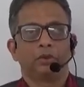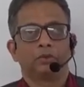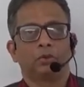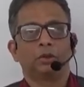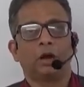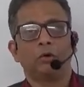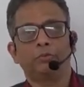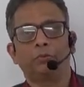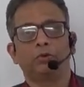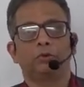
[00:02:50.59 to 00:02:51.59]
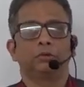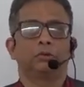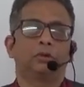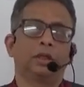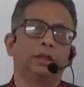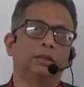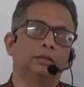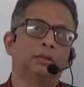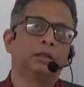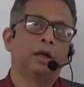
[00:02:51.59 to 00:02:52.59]
So the output
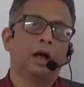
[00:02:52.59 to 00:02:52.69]
colors